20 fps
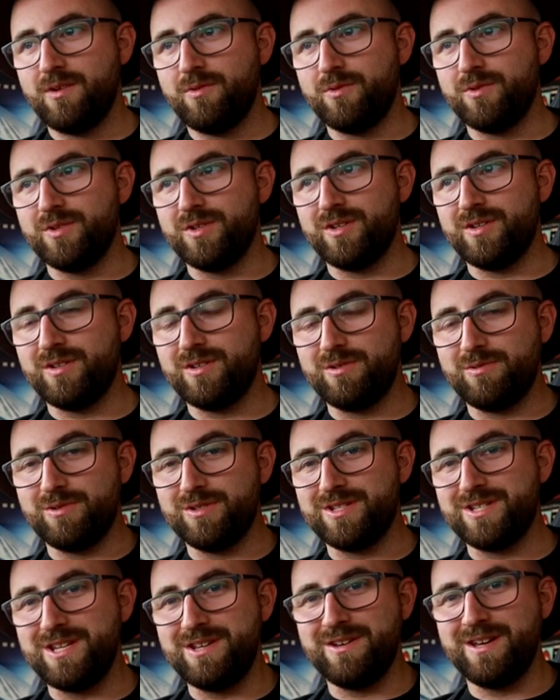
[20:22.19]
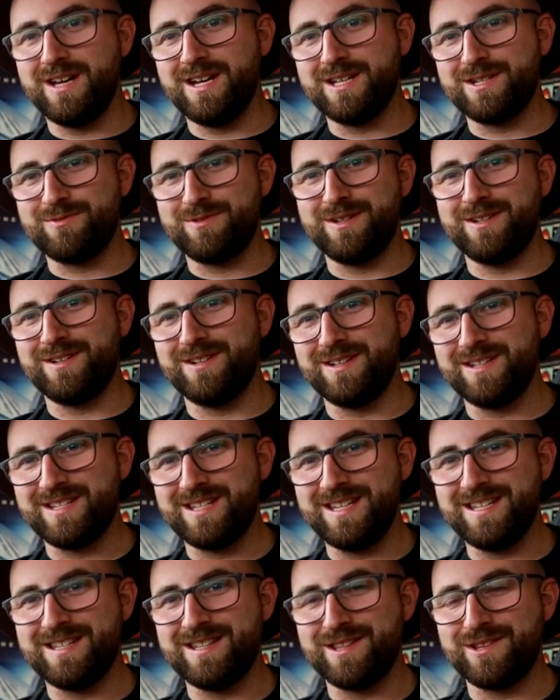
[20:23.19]
we'll, we'll see you guys when
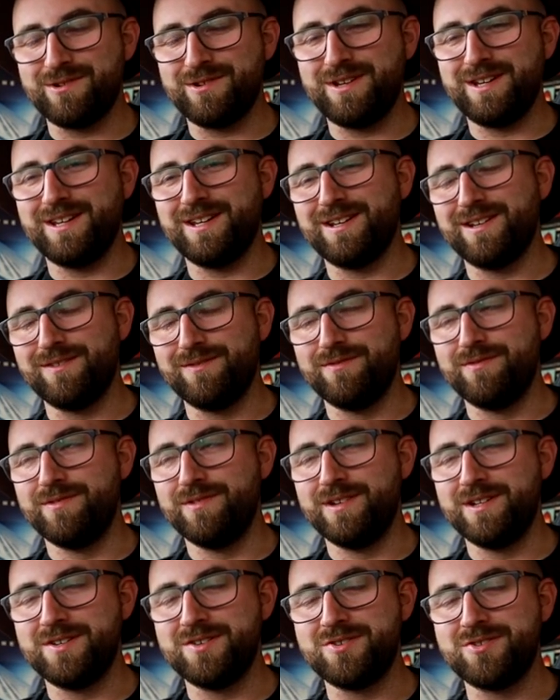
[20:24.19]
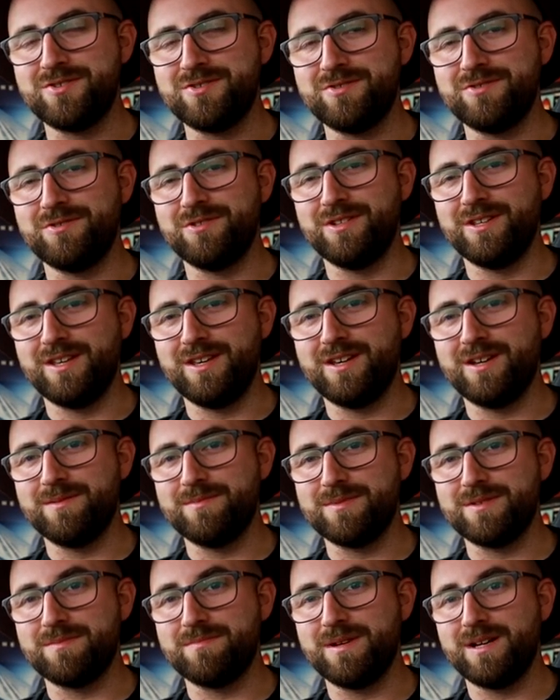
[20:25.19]
Season three eventually
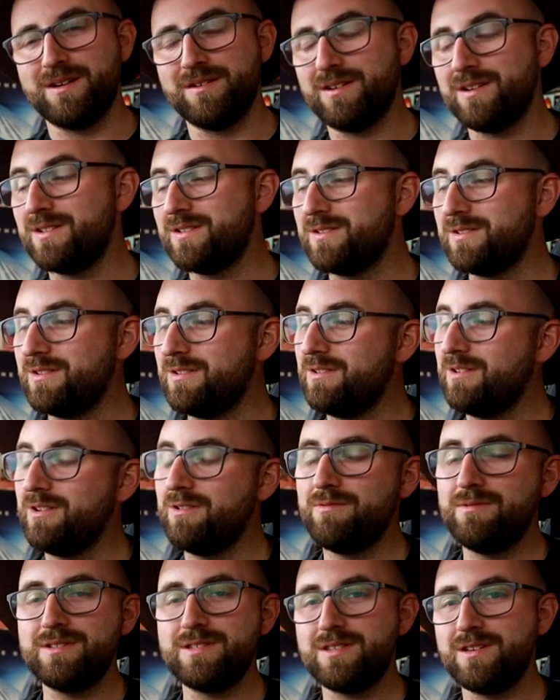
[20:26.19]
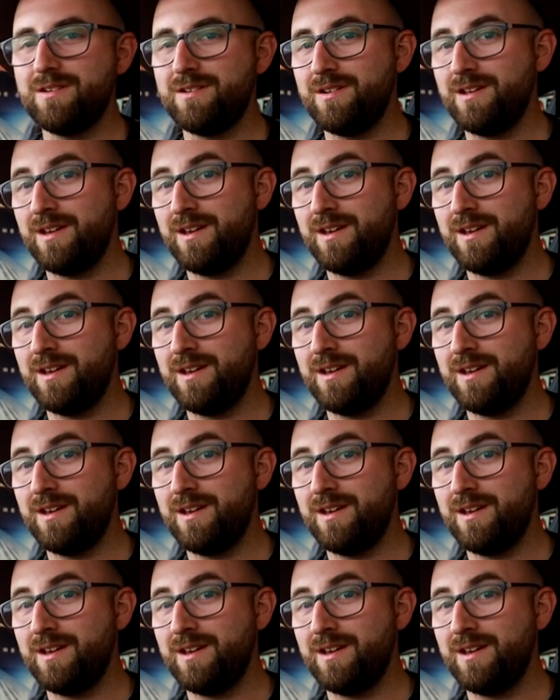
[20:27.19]
comes about, because you know what's going